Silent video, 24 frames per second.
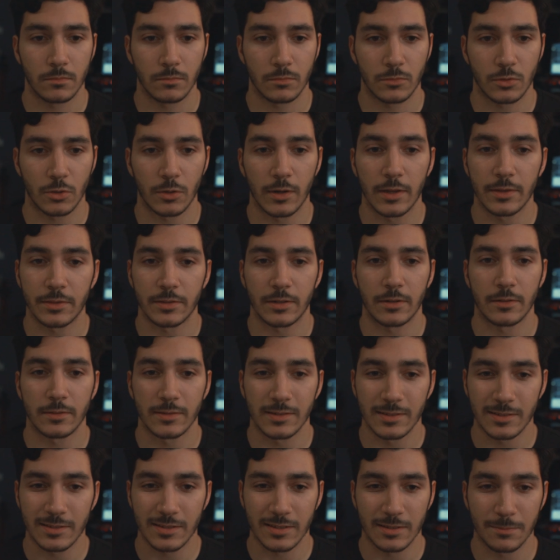throw it out there
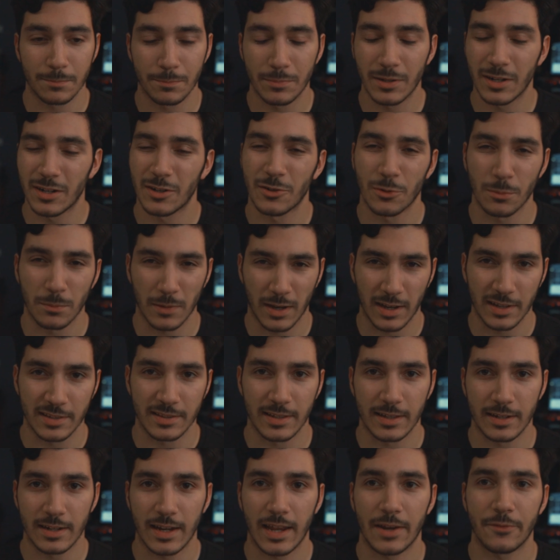to put in your mind
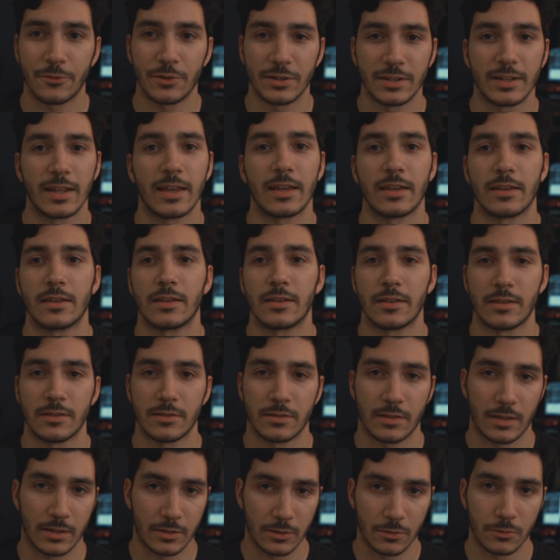that every day is
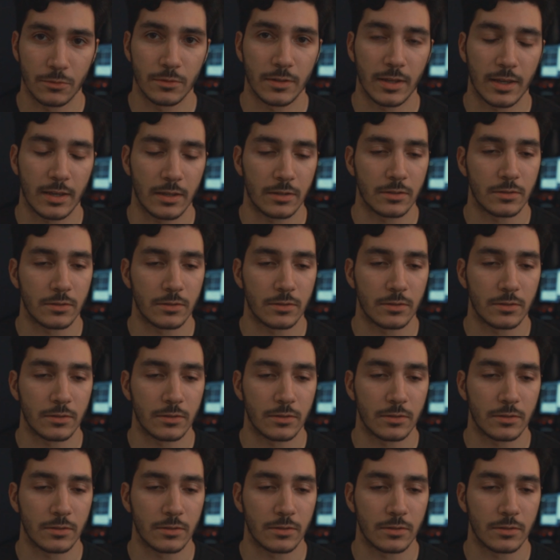a new day.